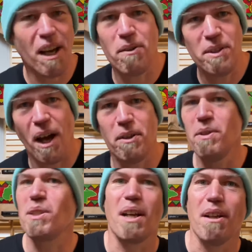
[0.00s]

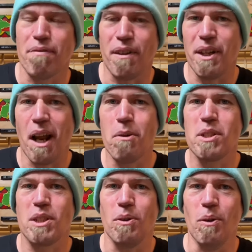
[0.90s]
nose for a nose
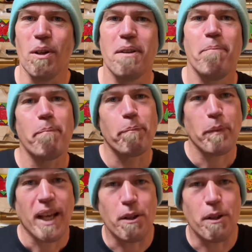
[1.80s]
stall, and